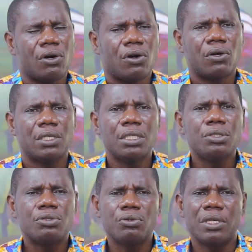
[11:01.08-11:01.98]
or
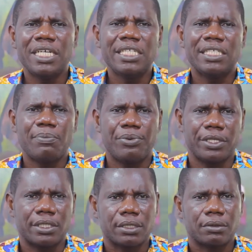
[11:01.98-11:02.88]
is to
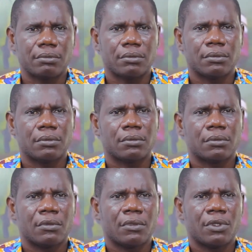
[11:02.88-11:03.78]
interpret.
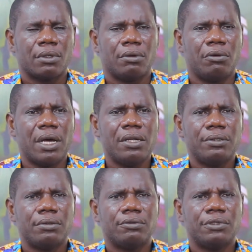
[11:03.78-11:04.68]

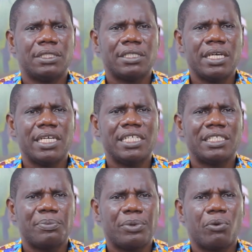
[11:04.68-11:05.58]
When we say
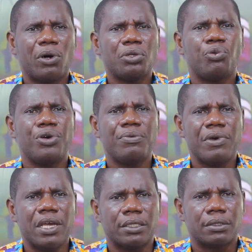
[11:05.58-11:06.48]
interpret, what do we
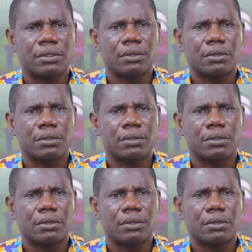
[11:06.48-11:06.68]
mean?